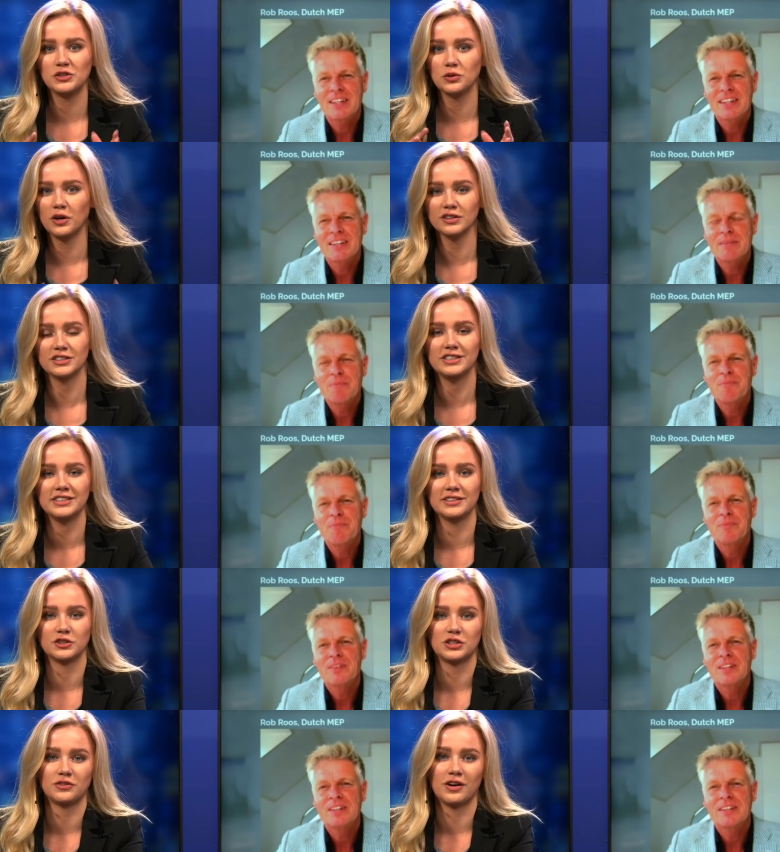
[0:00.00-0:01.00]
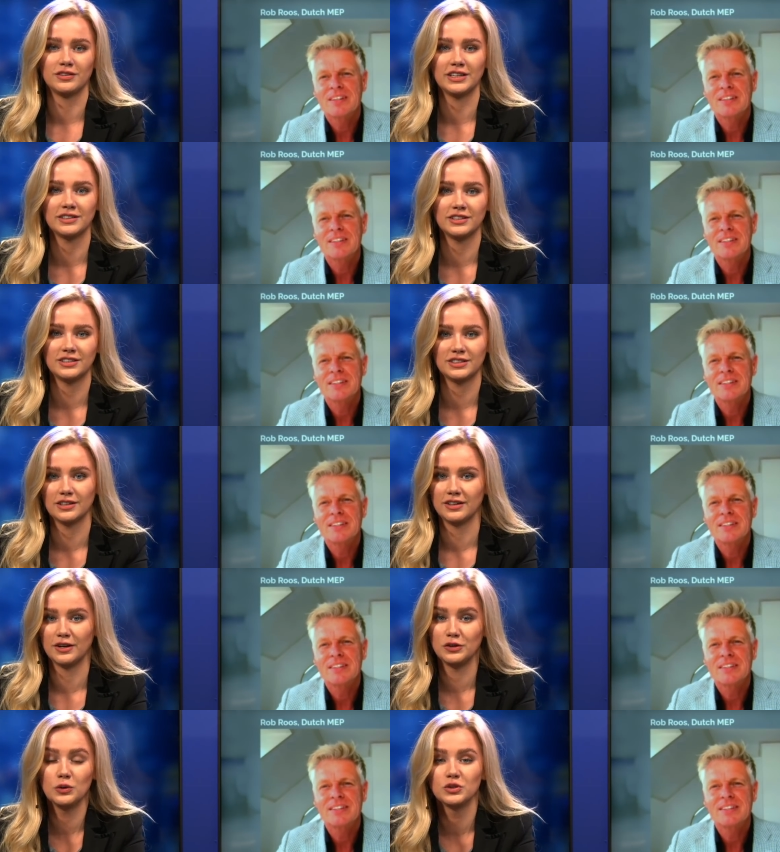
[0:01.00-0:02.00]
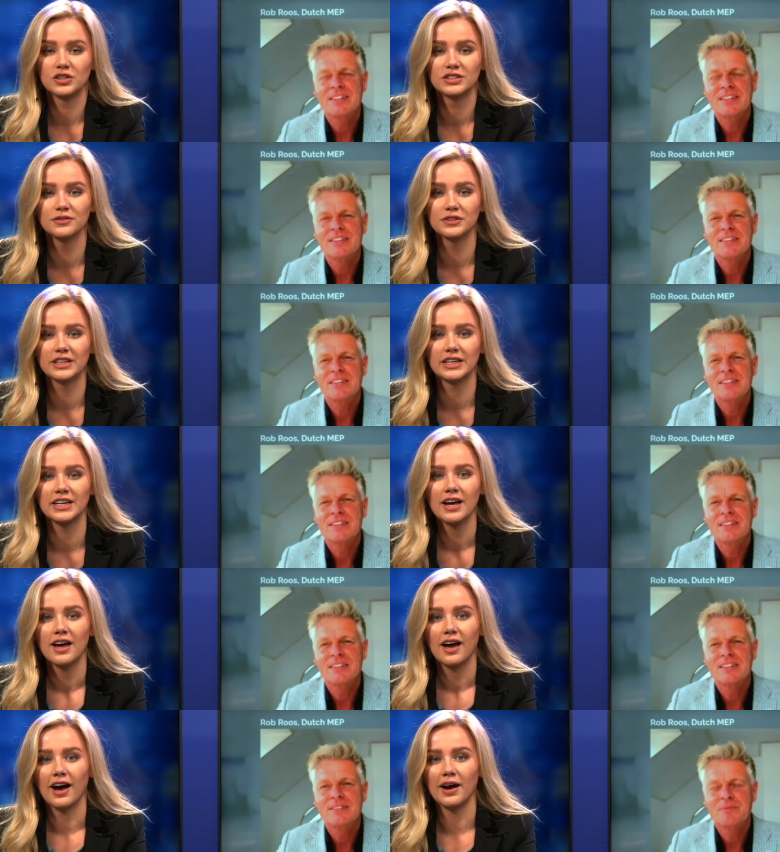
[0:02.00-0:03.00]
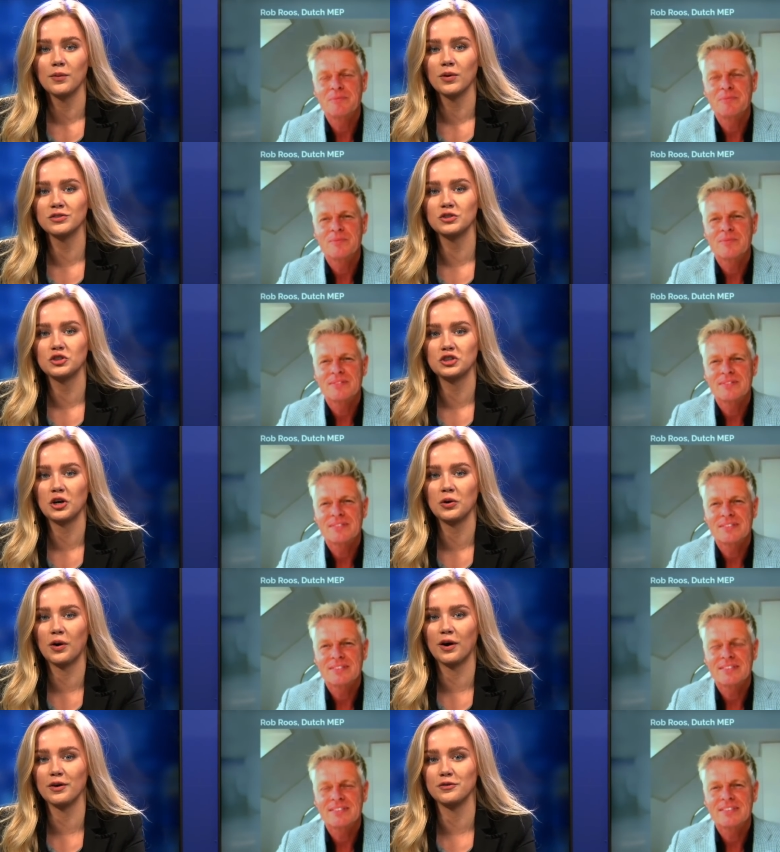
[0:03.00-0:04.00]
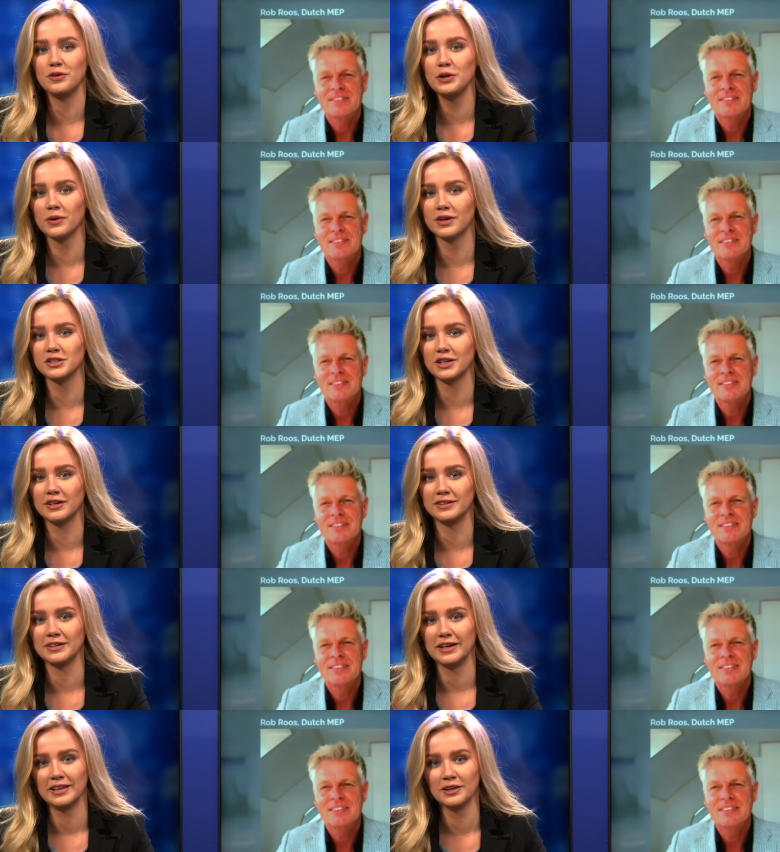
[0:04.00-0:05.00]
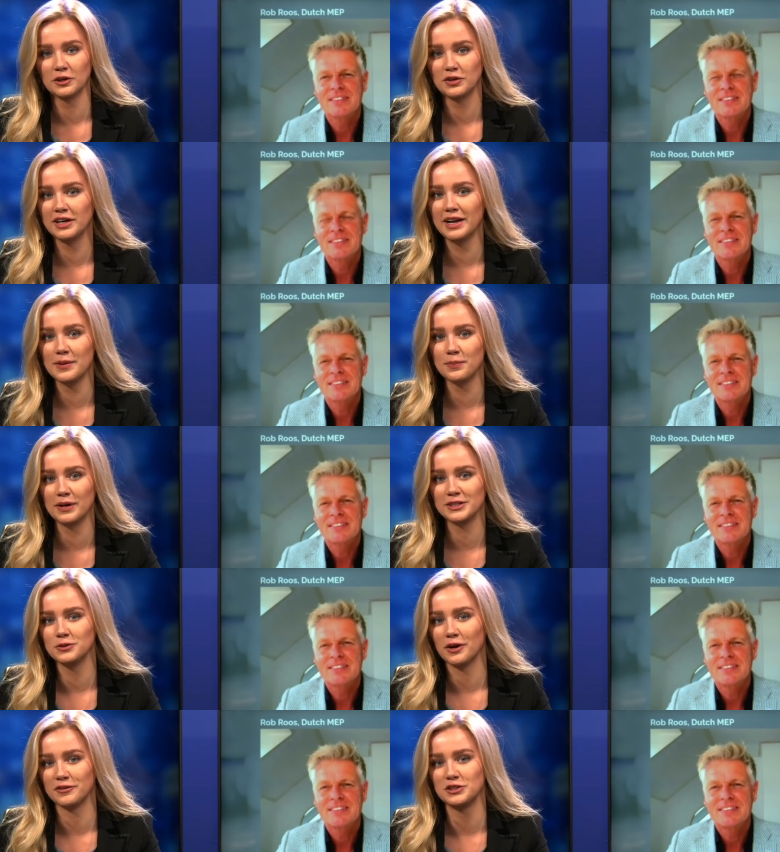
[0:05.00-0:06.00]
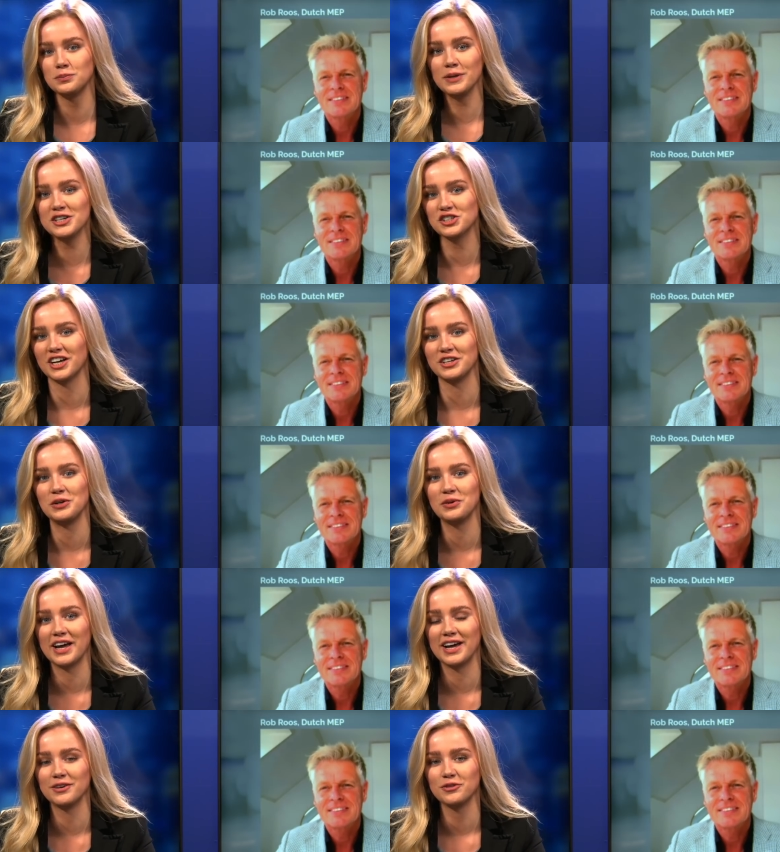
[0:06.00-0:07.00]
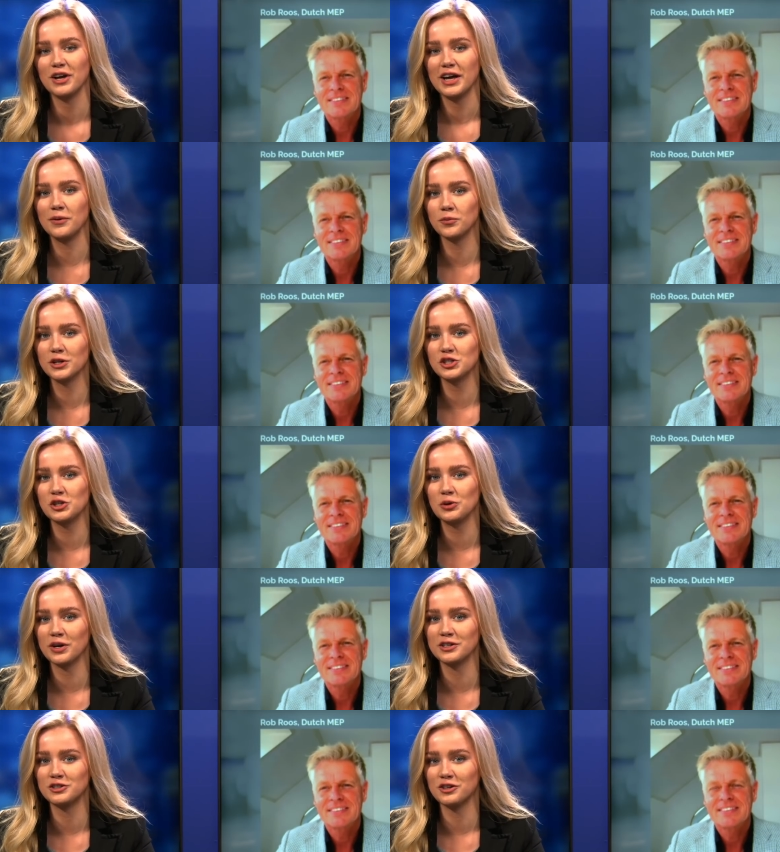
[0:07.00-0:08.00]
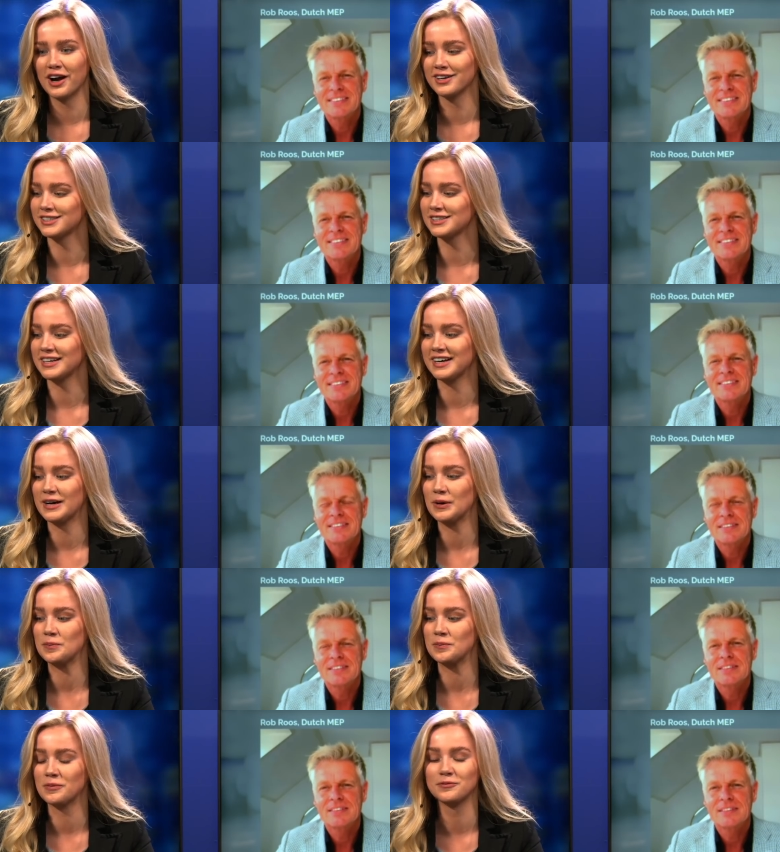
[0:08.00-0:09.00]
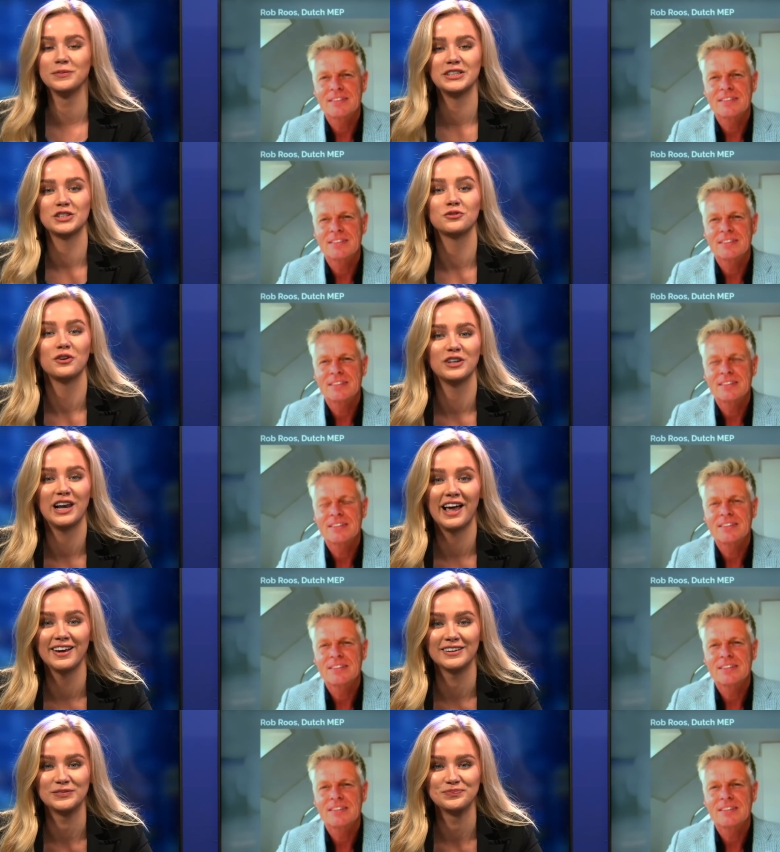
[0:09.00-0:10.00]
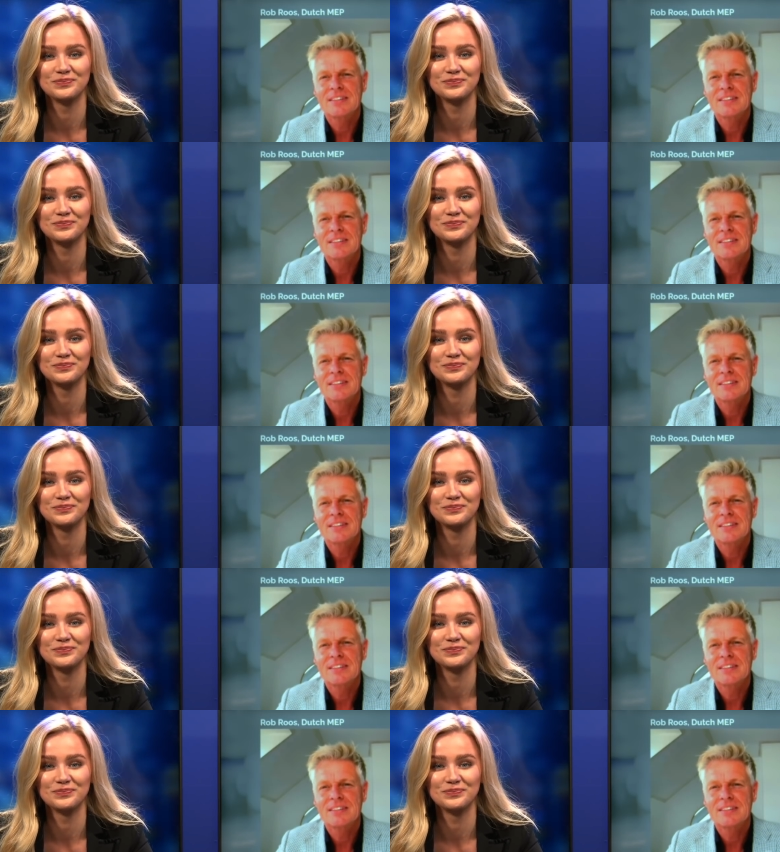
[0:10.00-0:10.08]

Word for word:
Speaker 1: all the details surrounding this uh, new certificate, I want to show our viewers a little clip of a speech that you gave in which you addressed um, Mrs. von der Leyen.